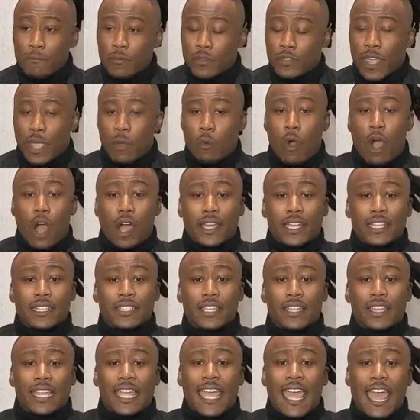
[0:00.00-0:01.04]
They walk
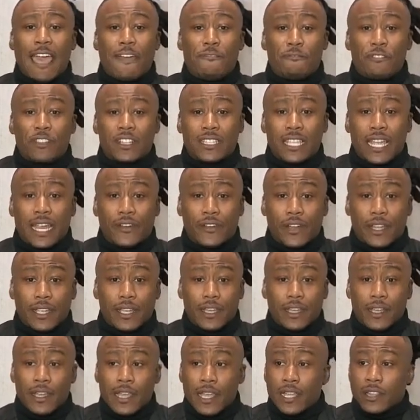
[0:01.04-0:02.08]
into the
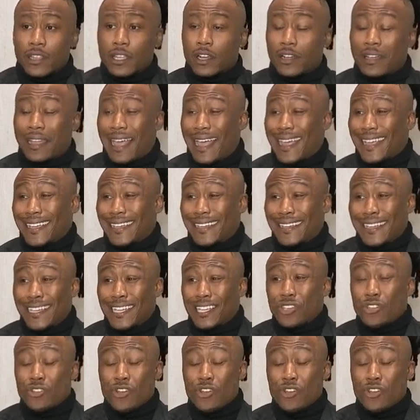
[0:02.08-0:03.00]
cafeteria. They're like, you